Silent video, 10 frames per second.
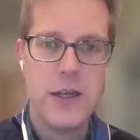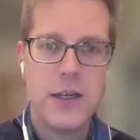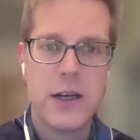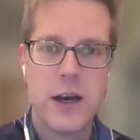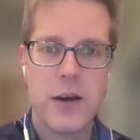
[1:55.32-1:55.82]

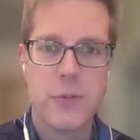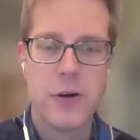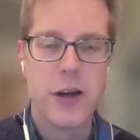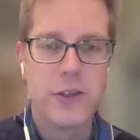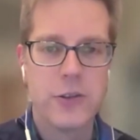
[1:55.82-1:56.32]

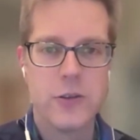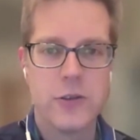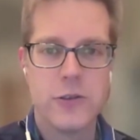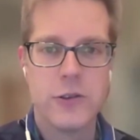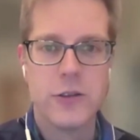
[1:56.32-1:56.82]

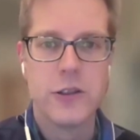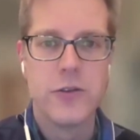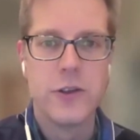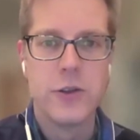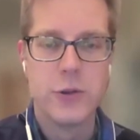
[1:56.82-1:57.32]
progressors or
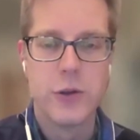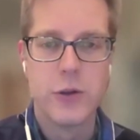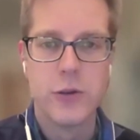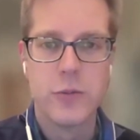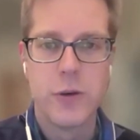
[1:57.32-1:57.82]
individuals who
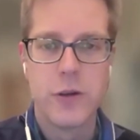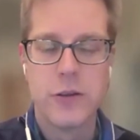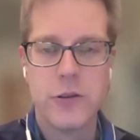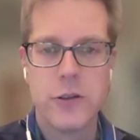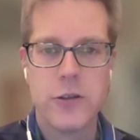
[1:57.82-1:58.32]

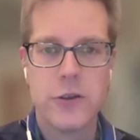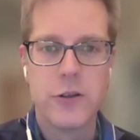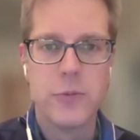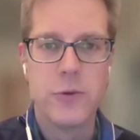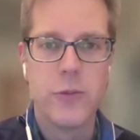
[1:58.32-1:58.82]
are going
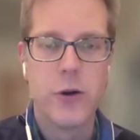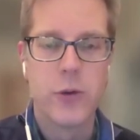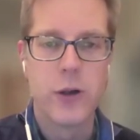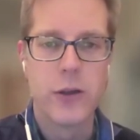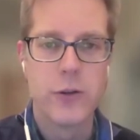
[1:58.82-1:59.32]
to move more
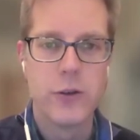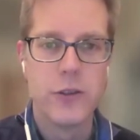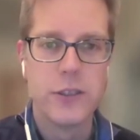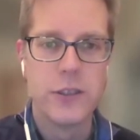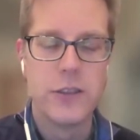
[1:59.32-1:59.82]
quickly through a
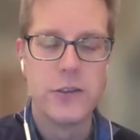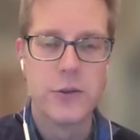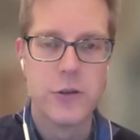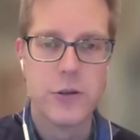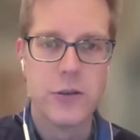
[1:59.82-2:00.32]
disease
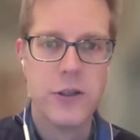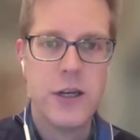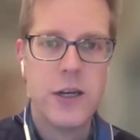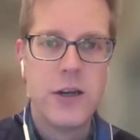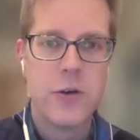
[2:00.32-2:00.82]
or
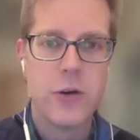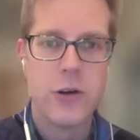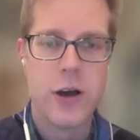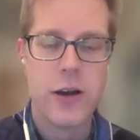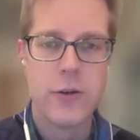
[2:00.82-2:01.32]

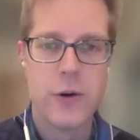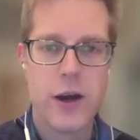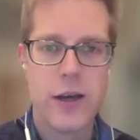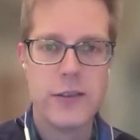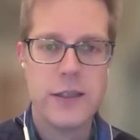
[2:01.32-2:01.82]
not
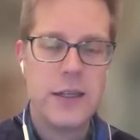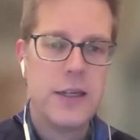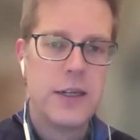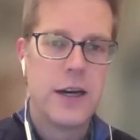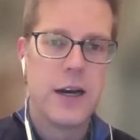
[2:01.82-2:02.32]
otherwise.
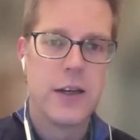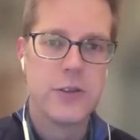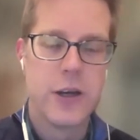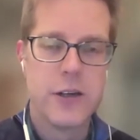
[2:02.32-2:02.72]
Trying to